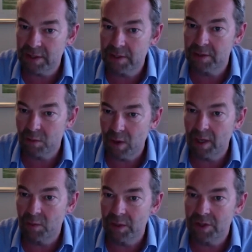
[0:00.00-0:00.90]
is the way
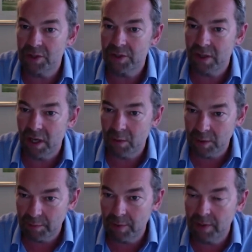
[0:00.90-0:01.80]
in which I would
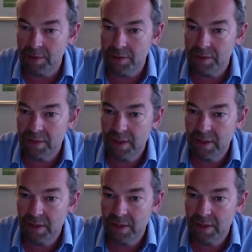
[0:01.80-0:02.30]
approach